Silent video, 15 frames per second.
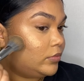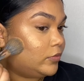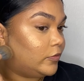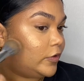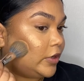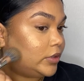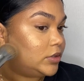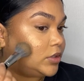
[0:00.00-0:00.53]

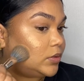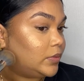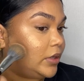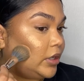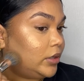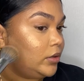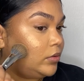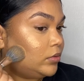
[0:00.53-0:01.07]
right away,
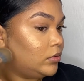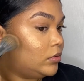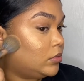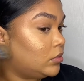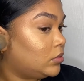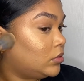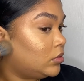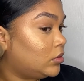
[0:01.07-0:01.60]

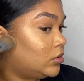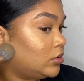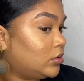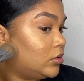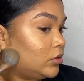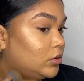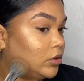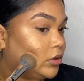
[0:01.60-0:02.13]

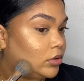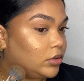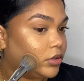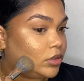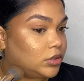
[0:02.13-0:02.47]
because